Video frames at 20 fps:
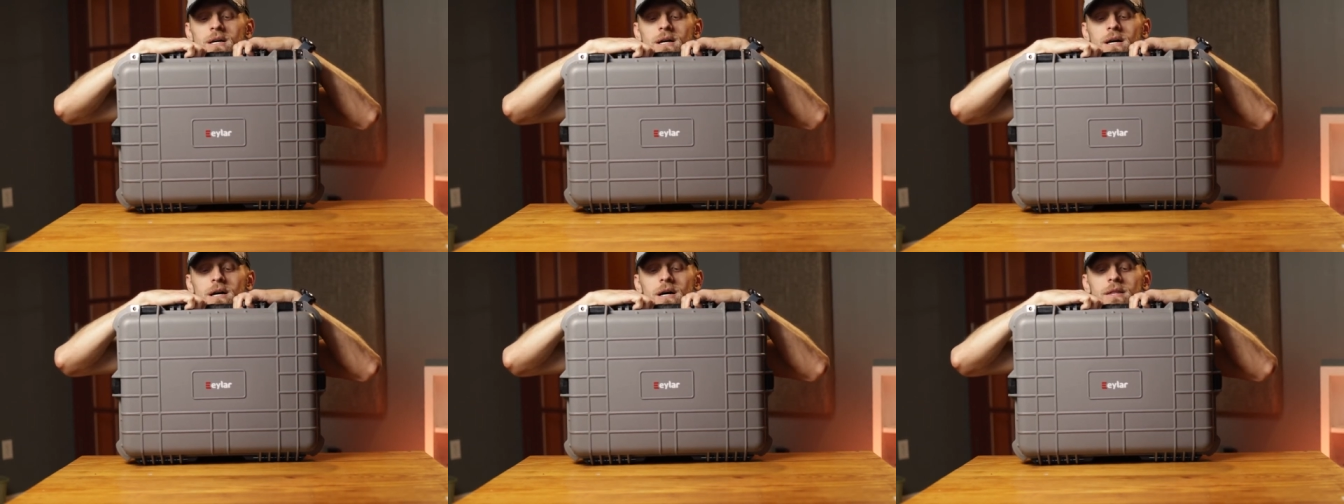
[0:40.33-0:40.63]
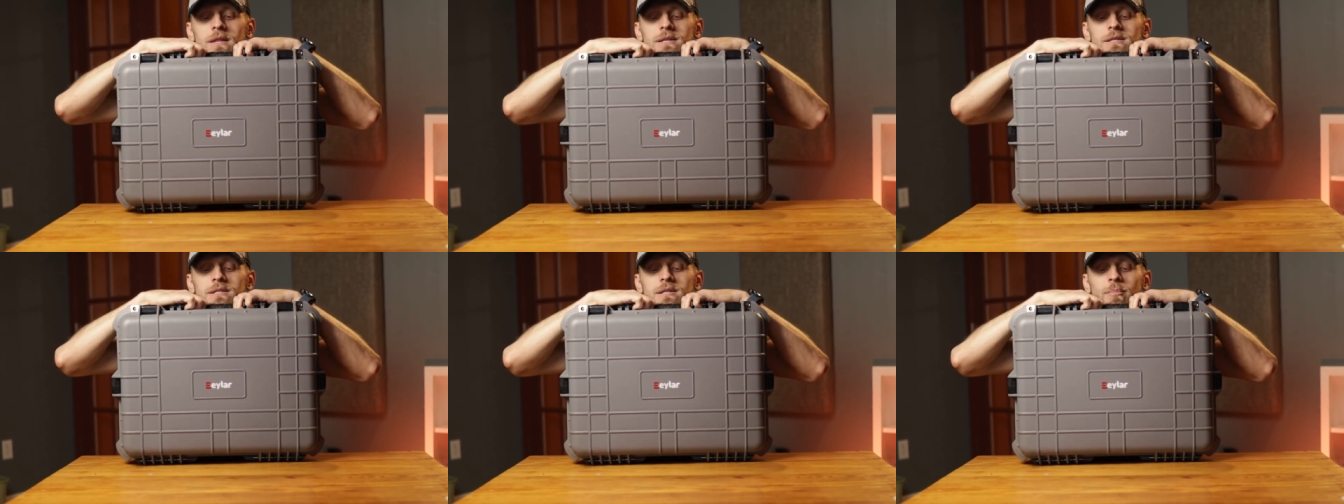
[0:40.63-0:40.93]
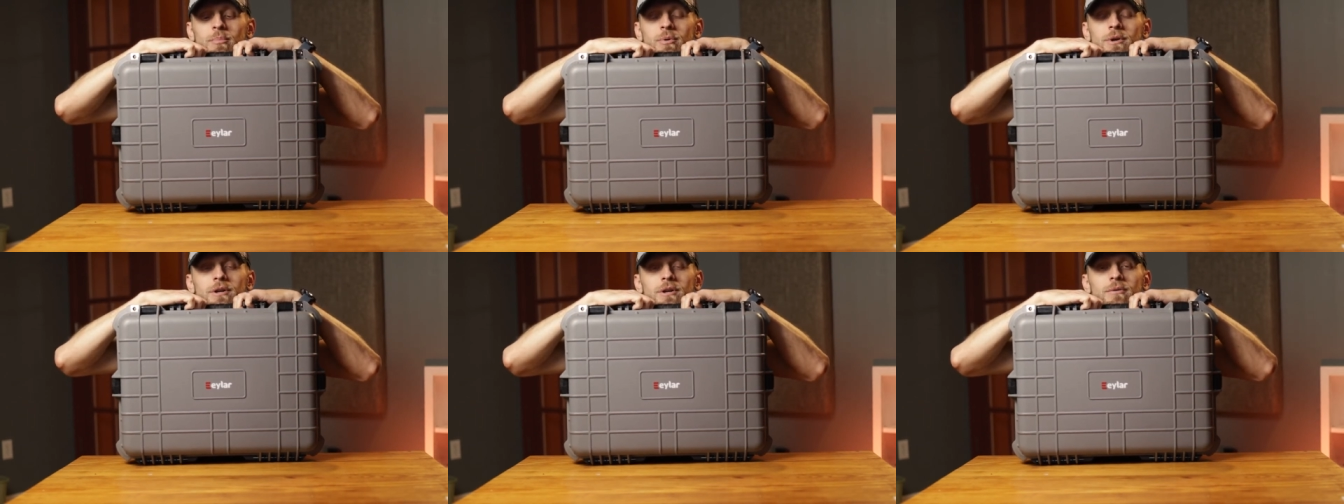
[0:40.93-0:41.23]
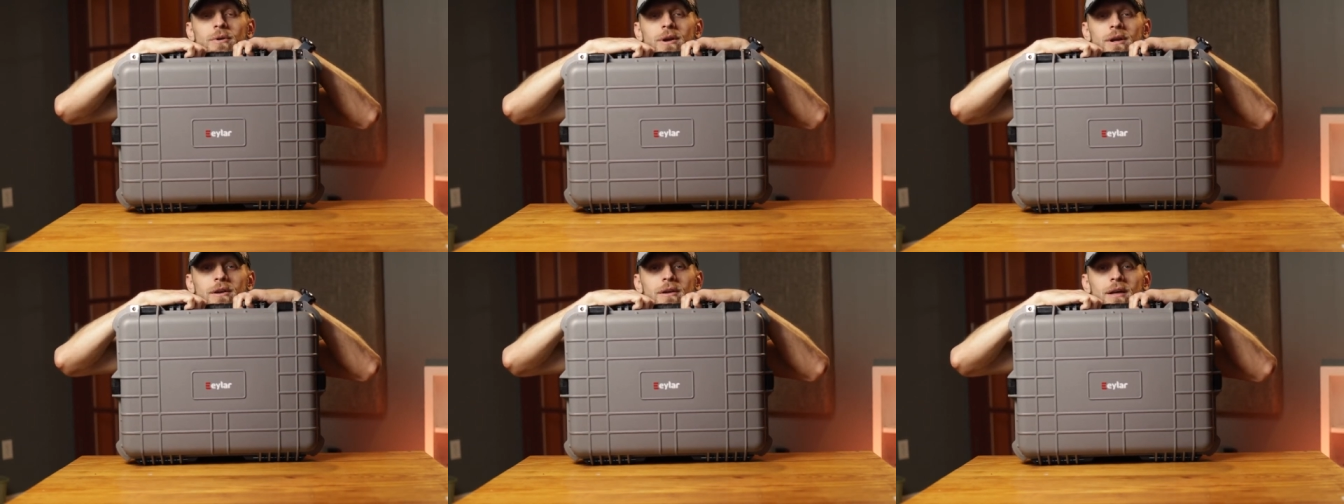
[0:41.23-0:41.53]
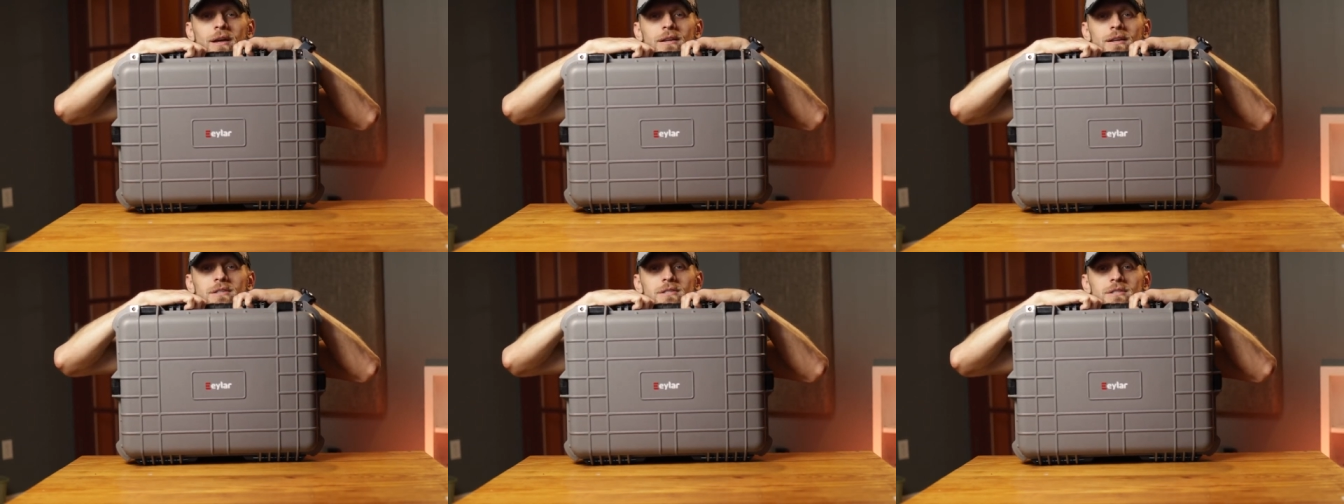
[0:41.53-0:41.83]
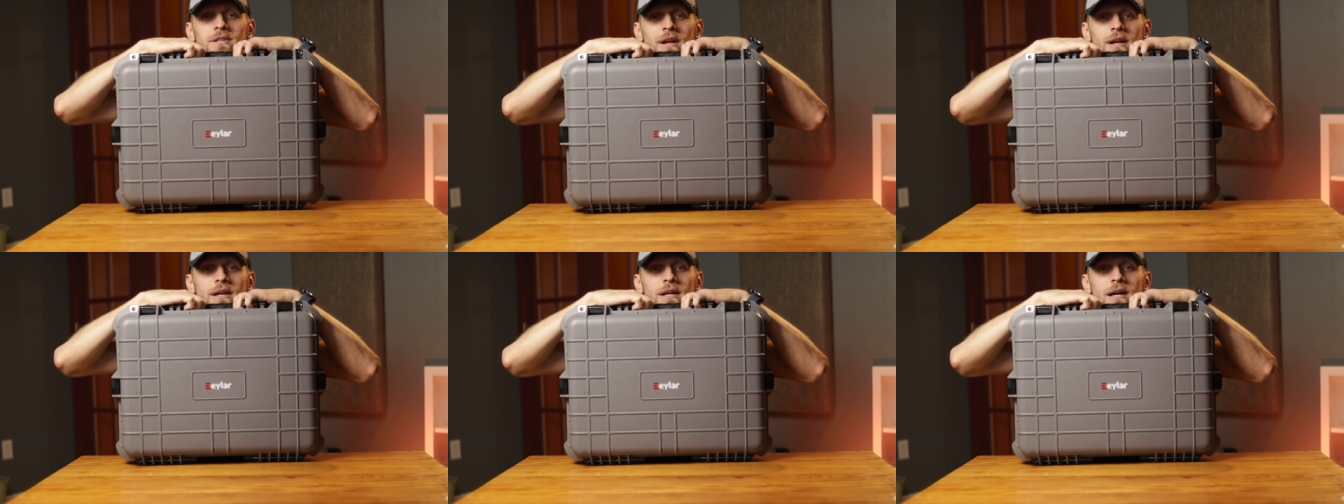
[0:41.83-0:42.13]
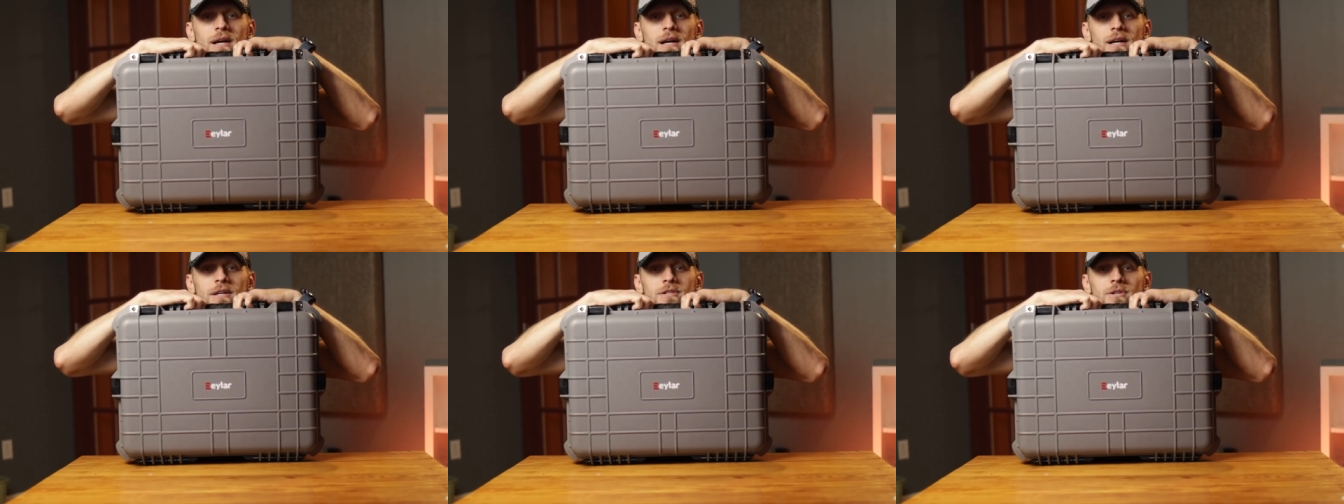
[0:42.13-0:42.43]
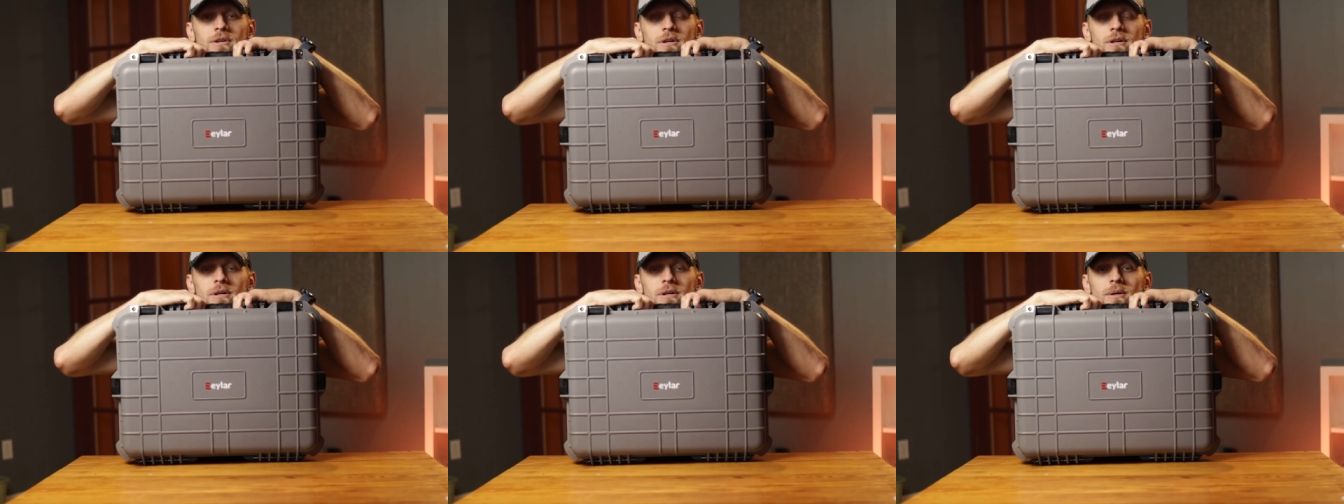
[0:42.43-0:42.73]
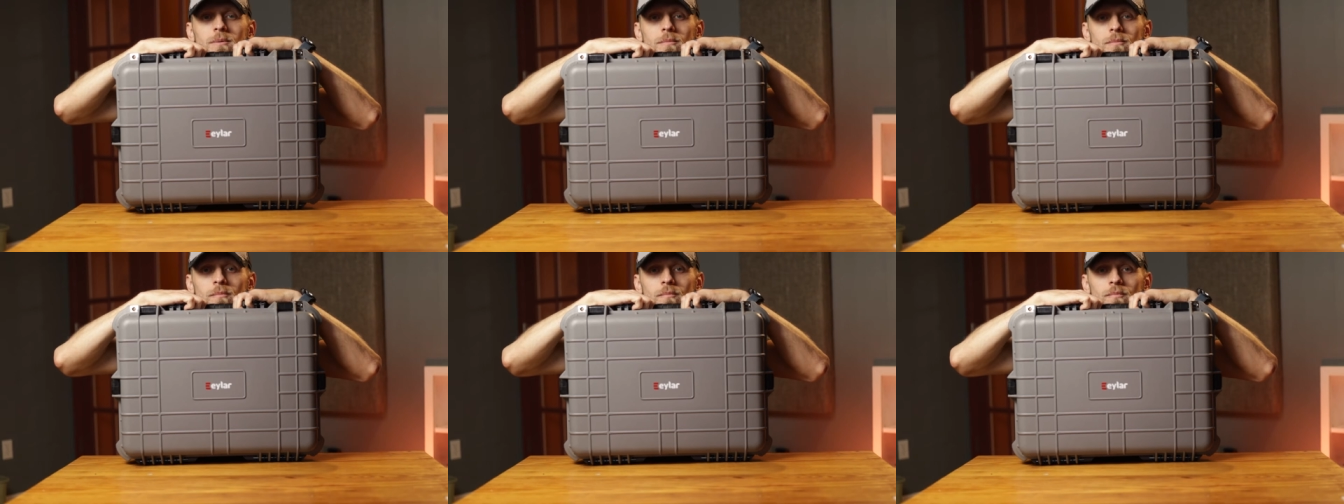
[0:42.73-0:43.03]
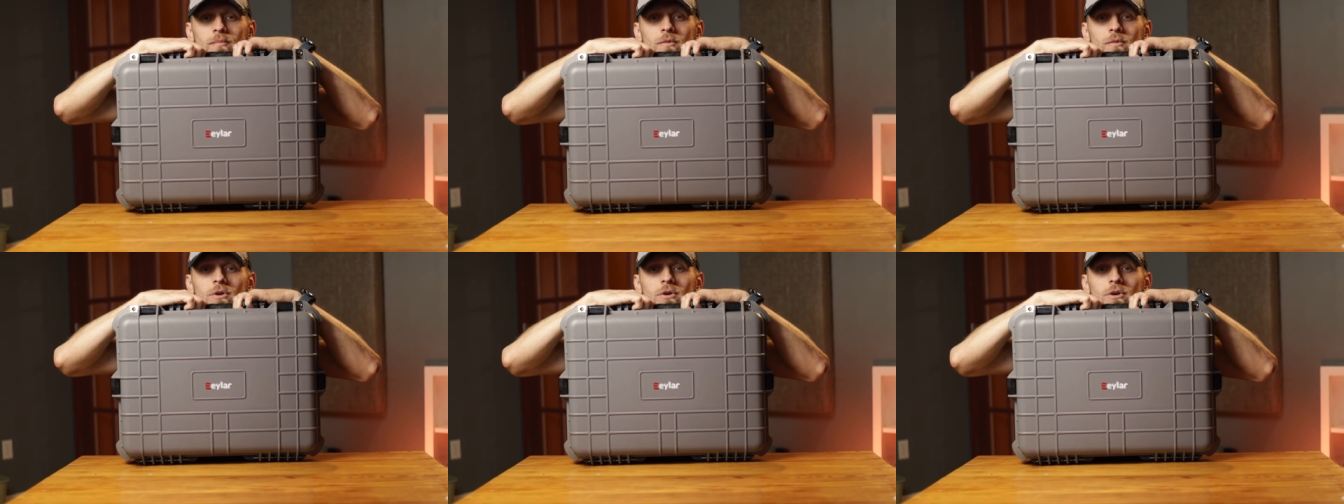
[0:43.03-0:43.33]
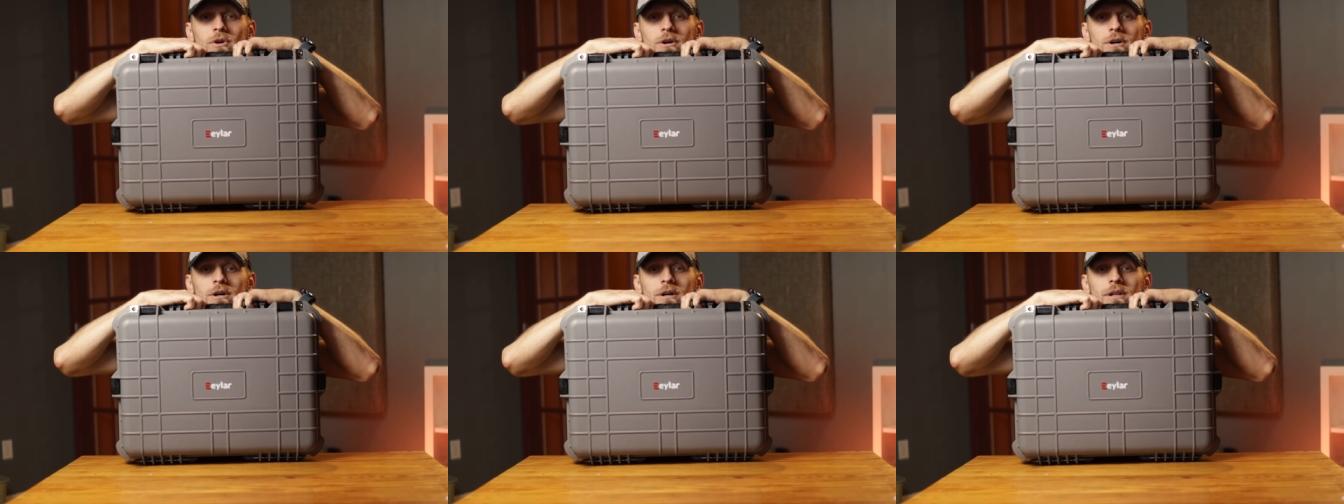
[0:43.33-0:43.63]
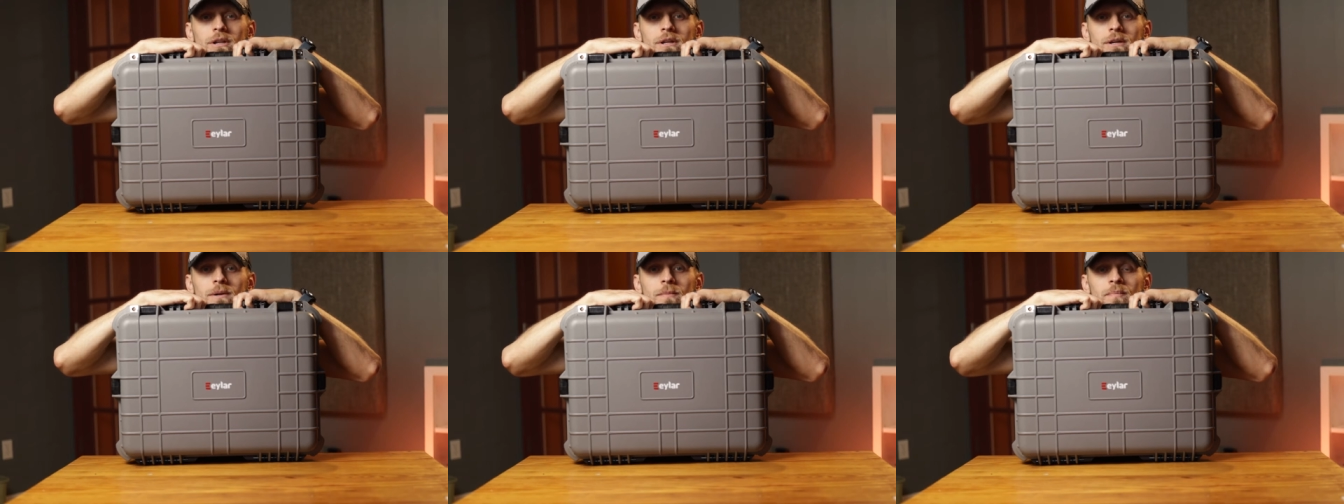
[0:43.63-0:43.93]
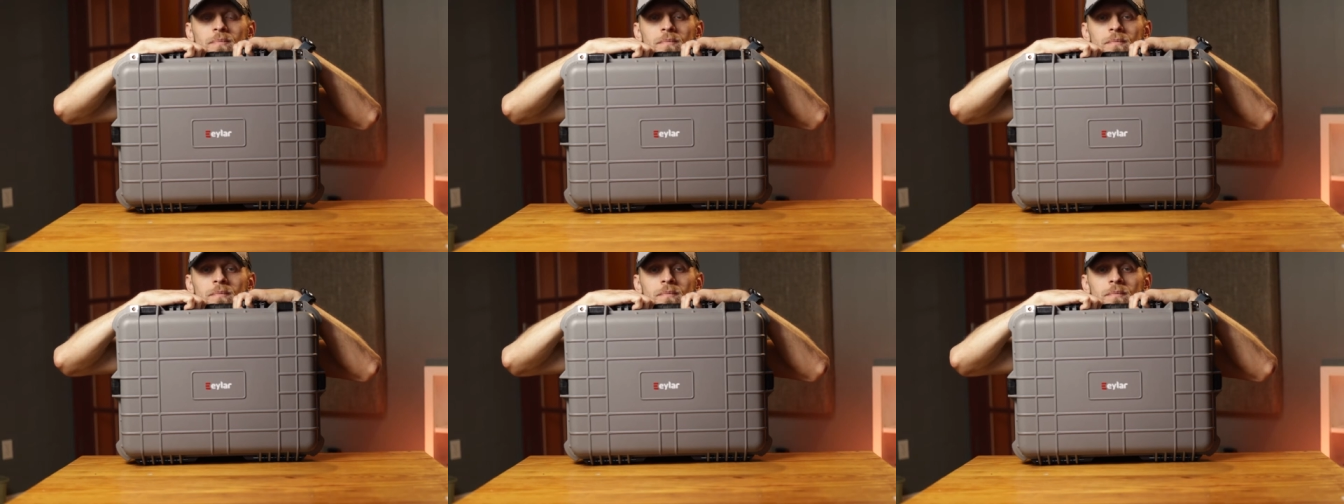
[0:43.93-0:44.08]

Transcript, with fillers: Uh, this is a pretty great case that I got um, on